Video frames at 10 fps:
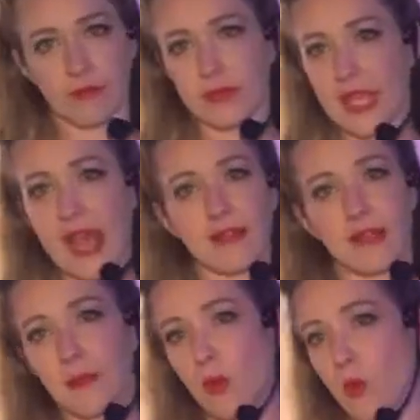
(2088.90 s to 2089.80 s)
task
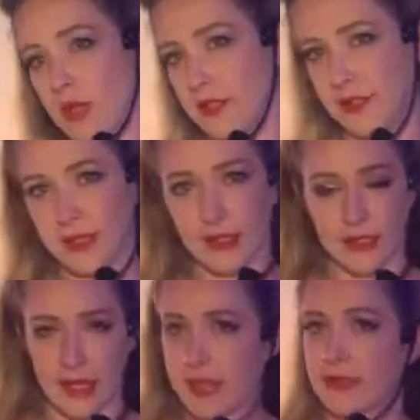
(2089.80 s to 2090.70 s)
number 1,
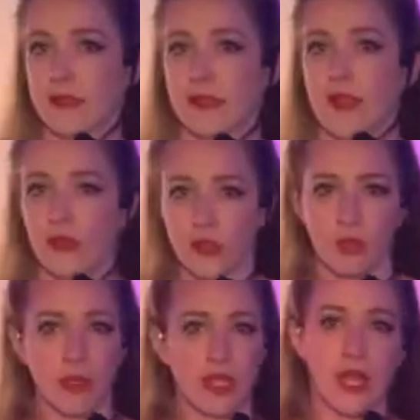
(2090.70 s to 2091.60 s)
success. And there's gonna
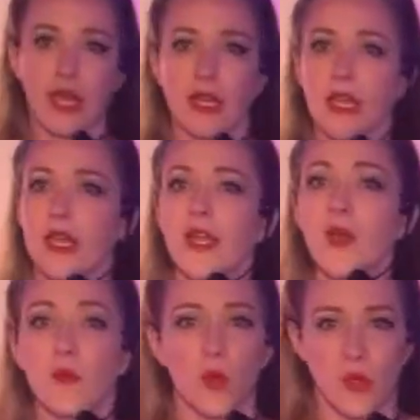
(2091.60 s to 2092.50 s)
be a lot
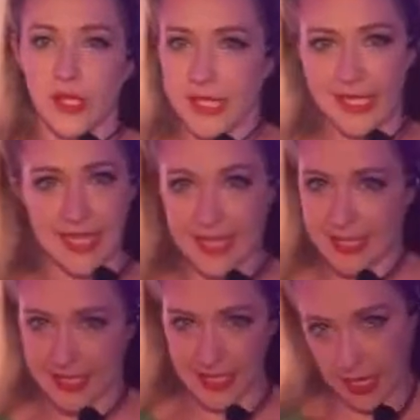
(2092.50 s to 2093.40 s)
more
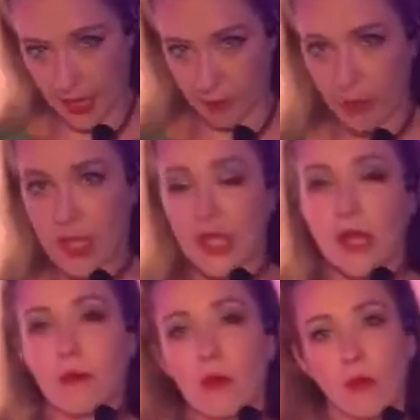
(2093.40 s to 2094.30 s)
success to come.
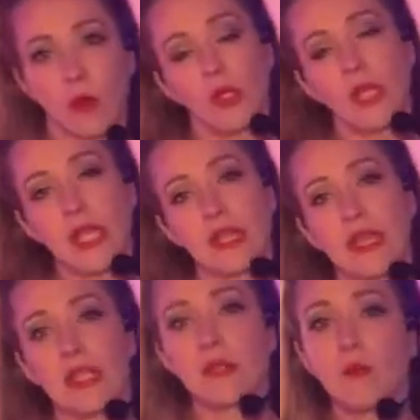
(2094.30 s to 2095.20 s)
But when we're looking at
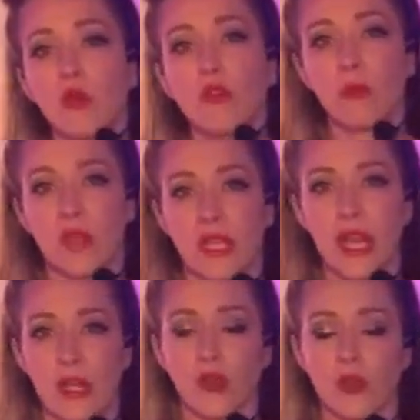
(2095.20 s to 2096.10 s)
this movement
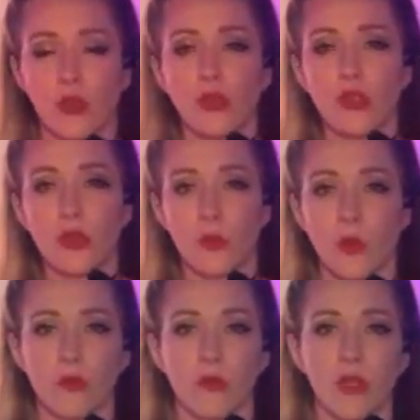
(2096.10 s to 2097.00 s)
and you're new to the
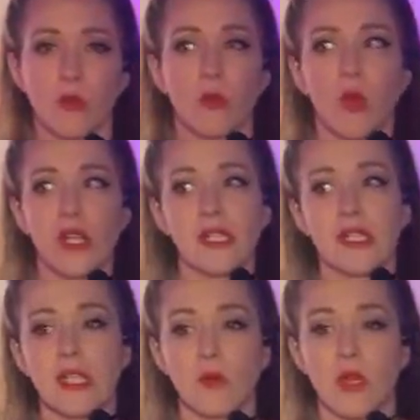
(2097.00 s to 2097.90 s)
movement, we want to
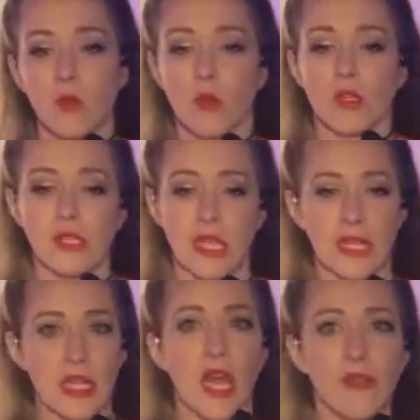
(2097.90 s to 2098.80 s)
see where we're
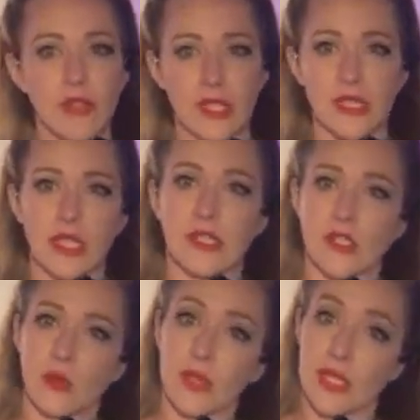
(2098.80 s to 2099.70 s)
slightly off success
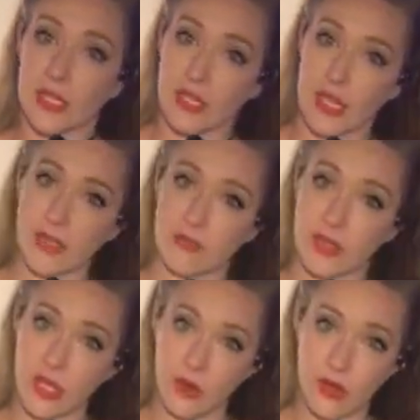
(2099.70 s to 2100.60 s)
so we can kind of
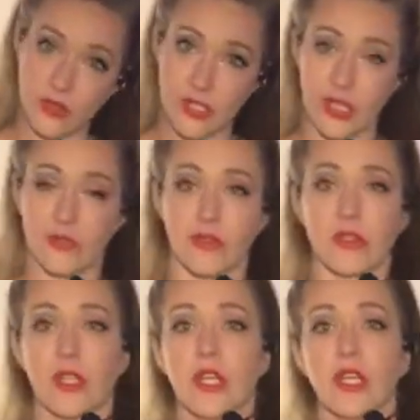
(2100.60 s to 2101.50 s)
gear
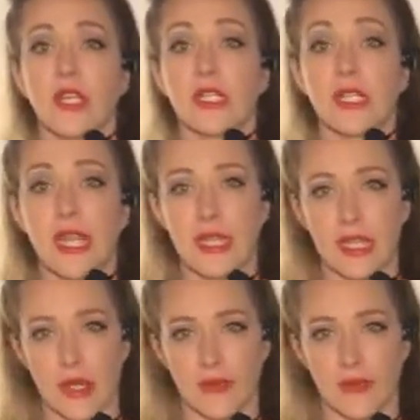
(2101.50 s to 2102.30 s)
ourselves to get there